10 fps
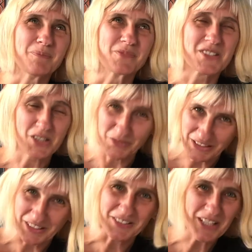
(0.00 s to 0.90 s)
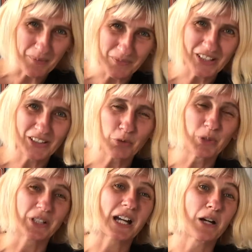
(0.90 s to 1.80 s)
serving their term there
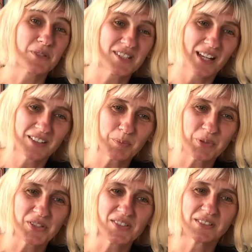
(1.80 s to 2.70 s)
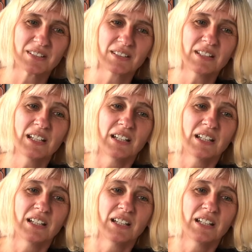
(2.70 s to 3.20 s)
work outside the prison.